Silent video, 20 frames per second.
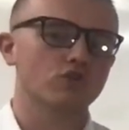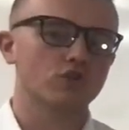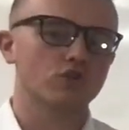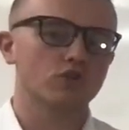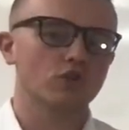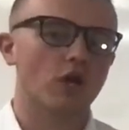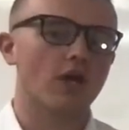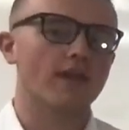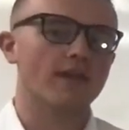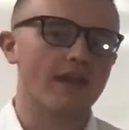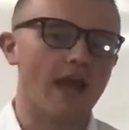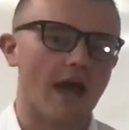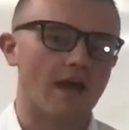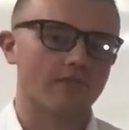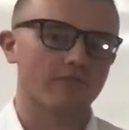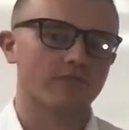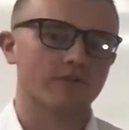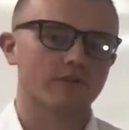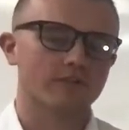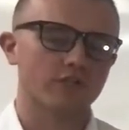
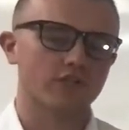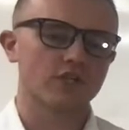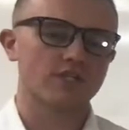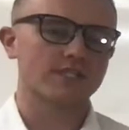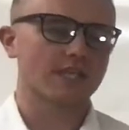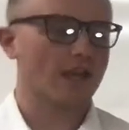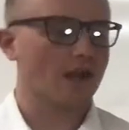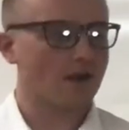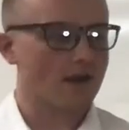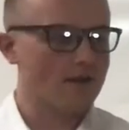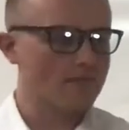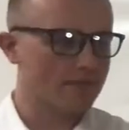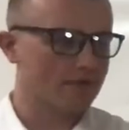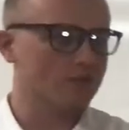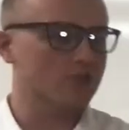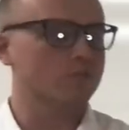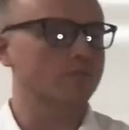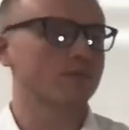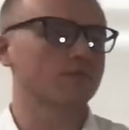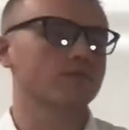enough to just say, all right,
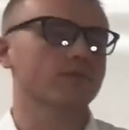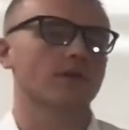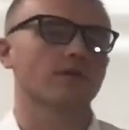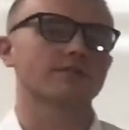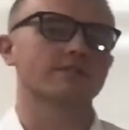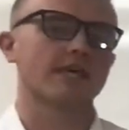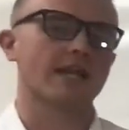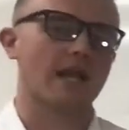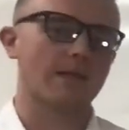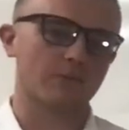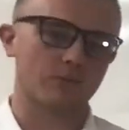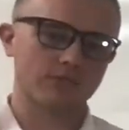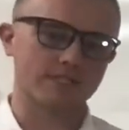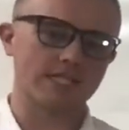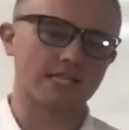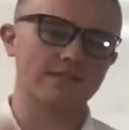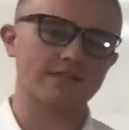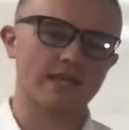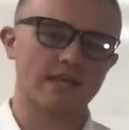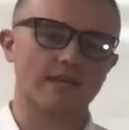there's your booth, go set up, we'll
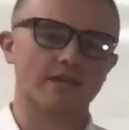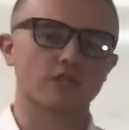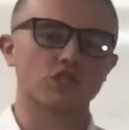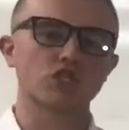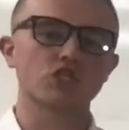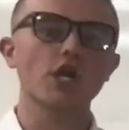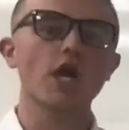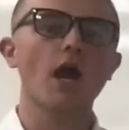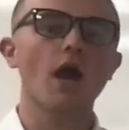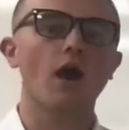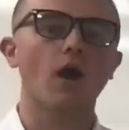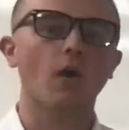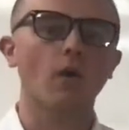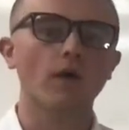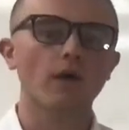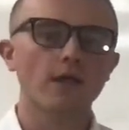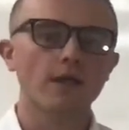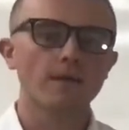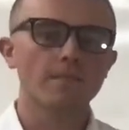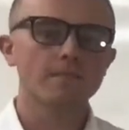see you at the end of the
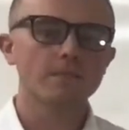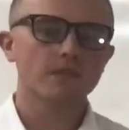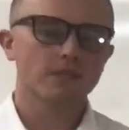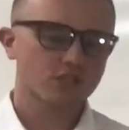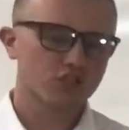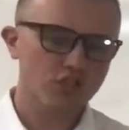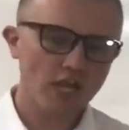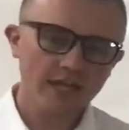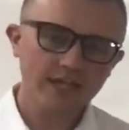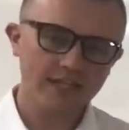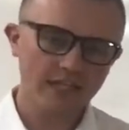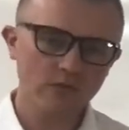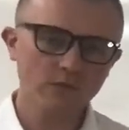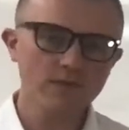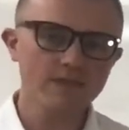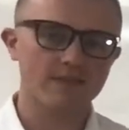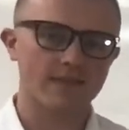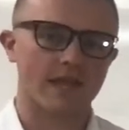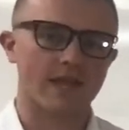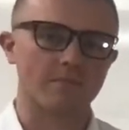show. Check in
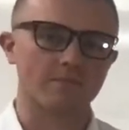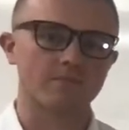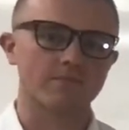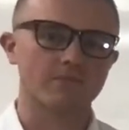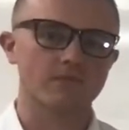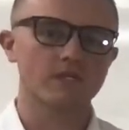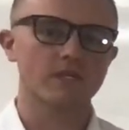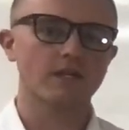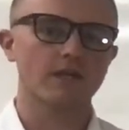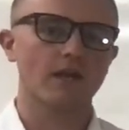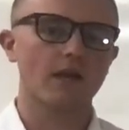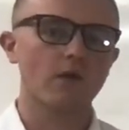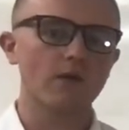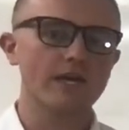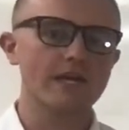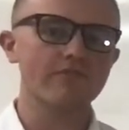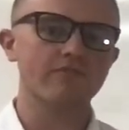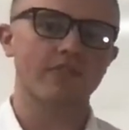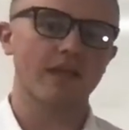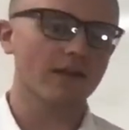with them.
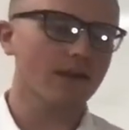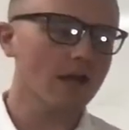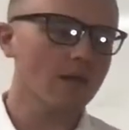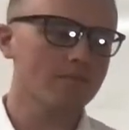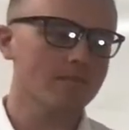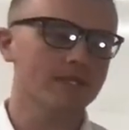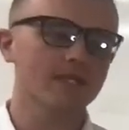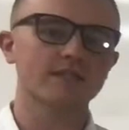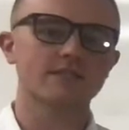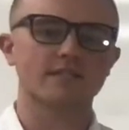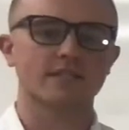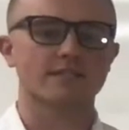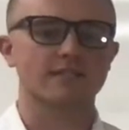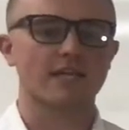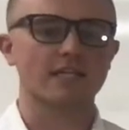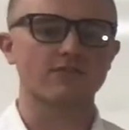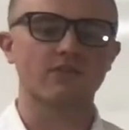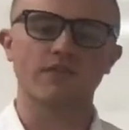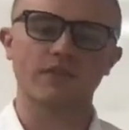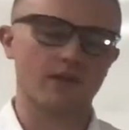If they're not being
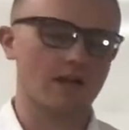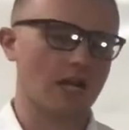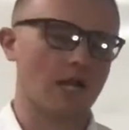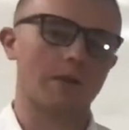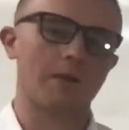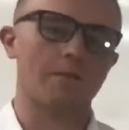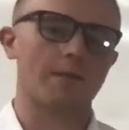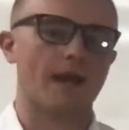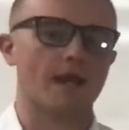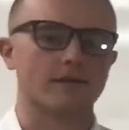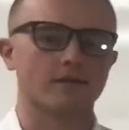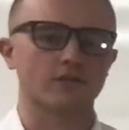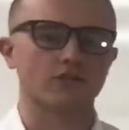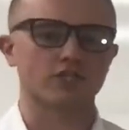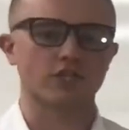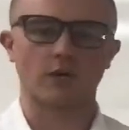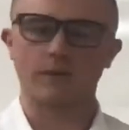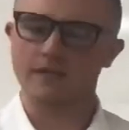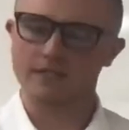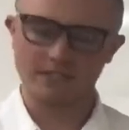successful, they're not coming back to your
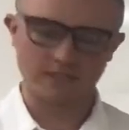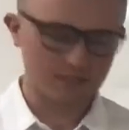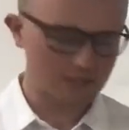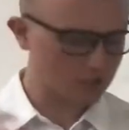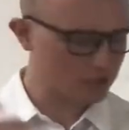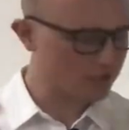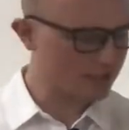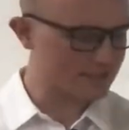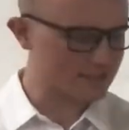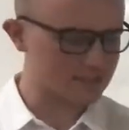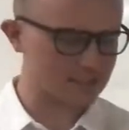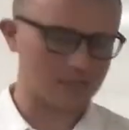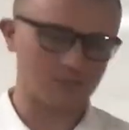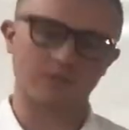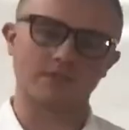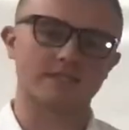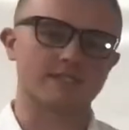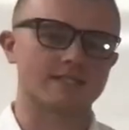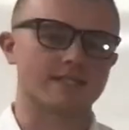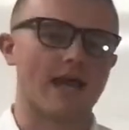show. It's literally as
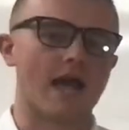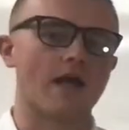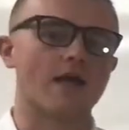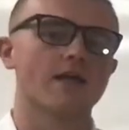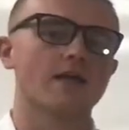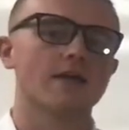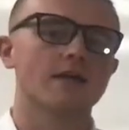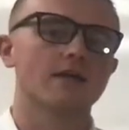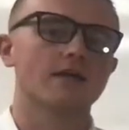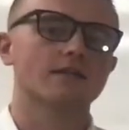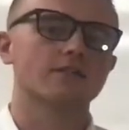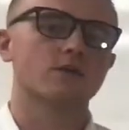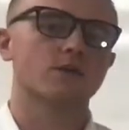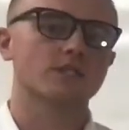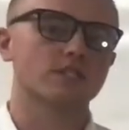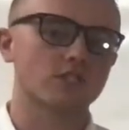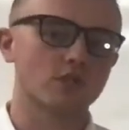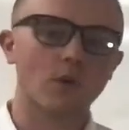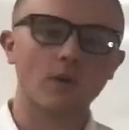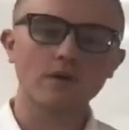simple as that. So
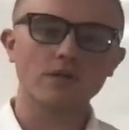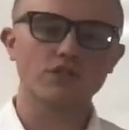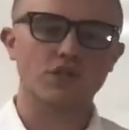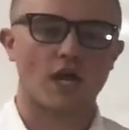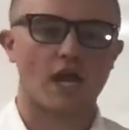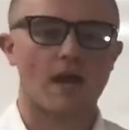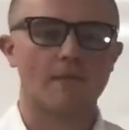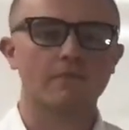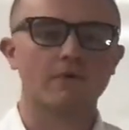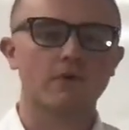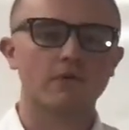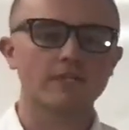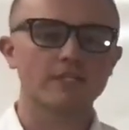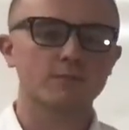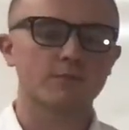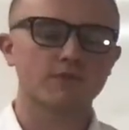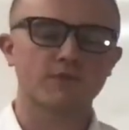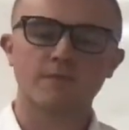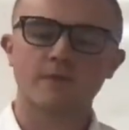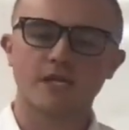it's your job not only to
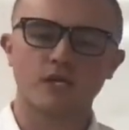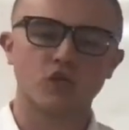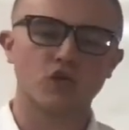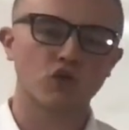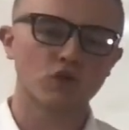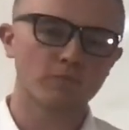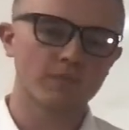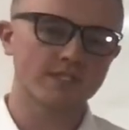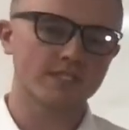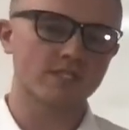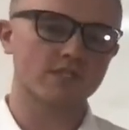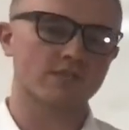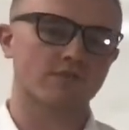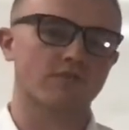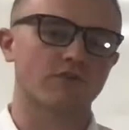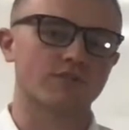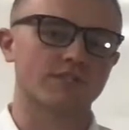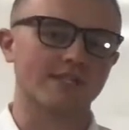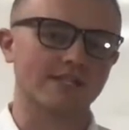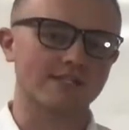put them in a good position
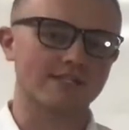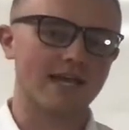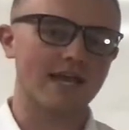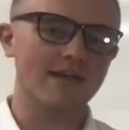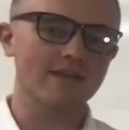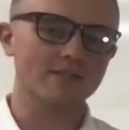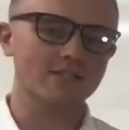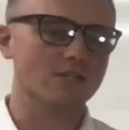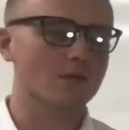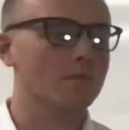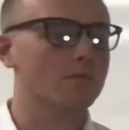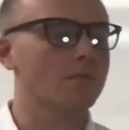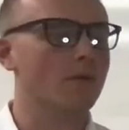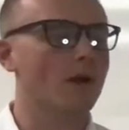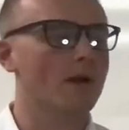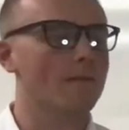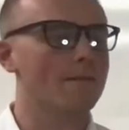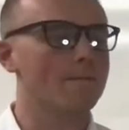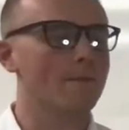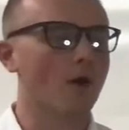for success,
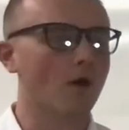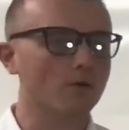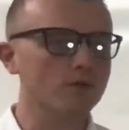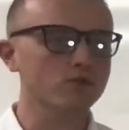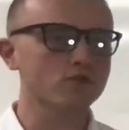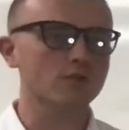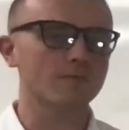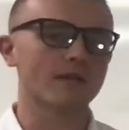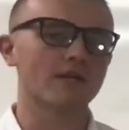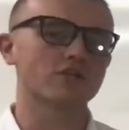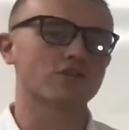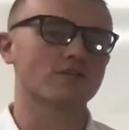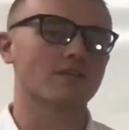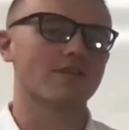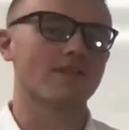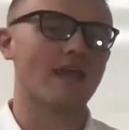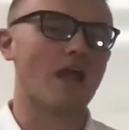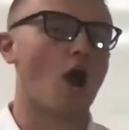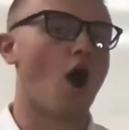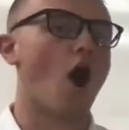but also to make sure
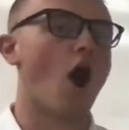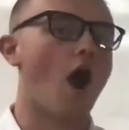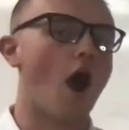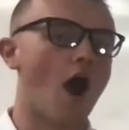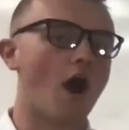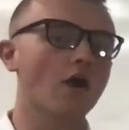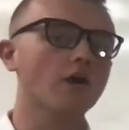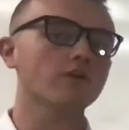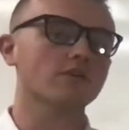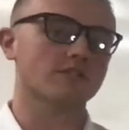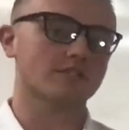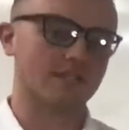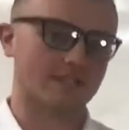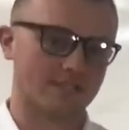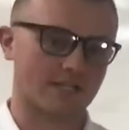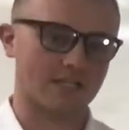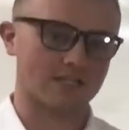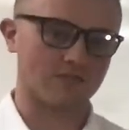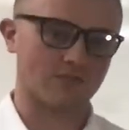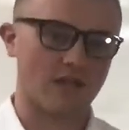that they are
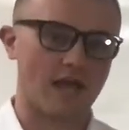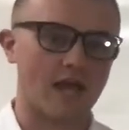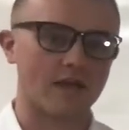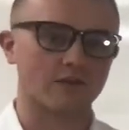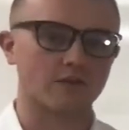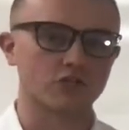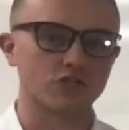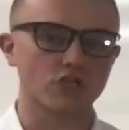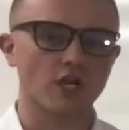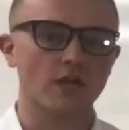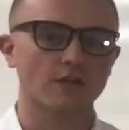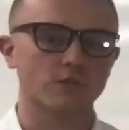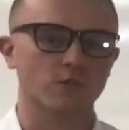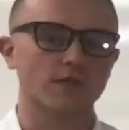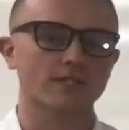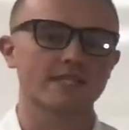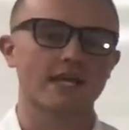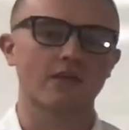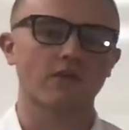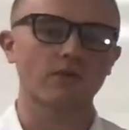successful at your show. So what
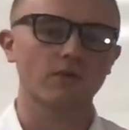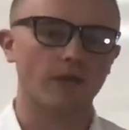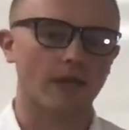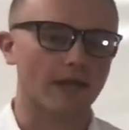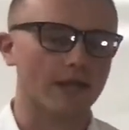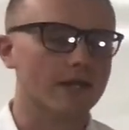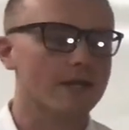does that look like?